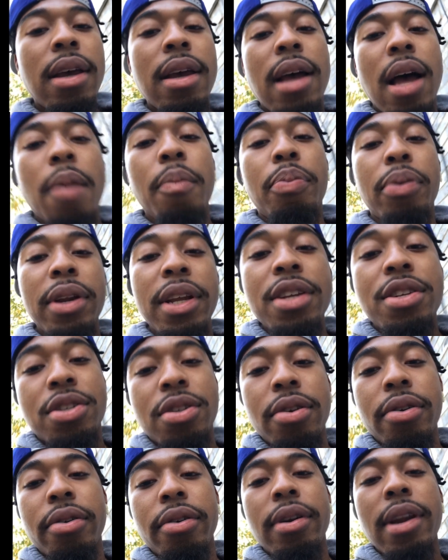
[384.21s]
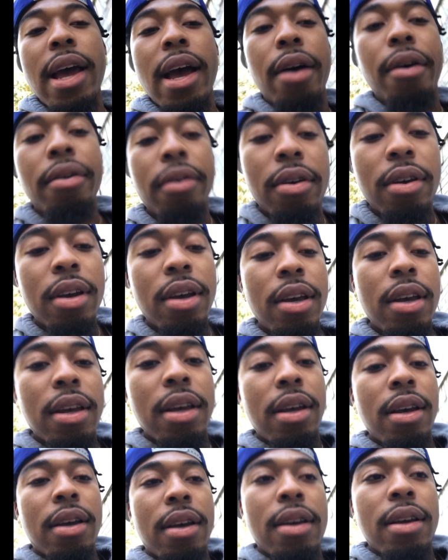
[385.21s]
I'm pretty sure. Now,
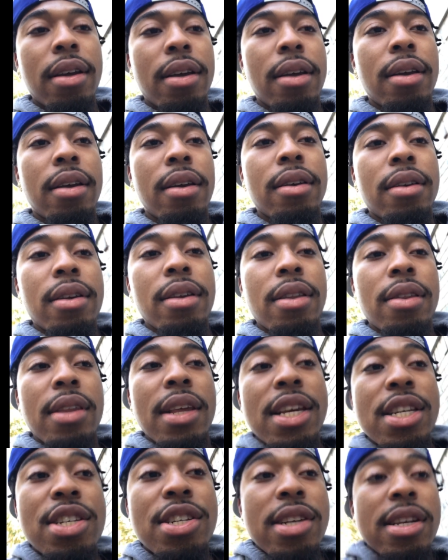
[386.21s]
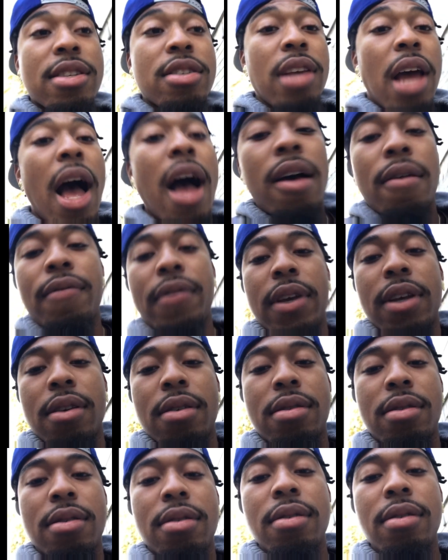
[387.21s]
it's just
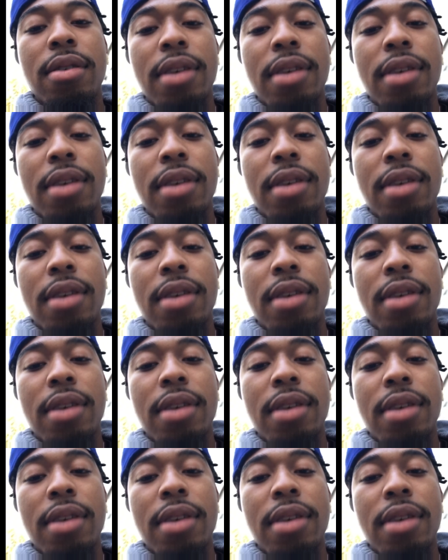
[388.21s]
obvious.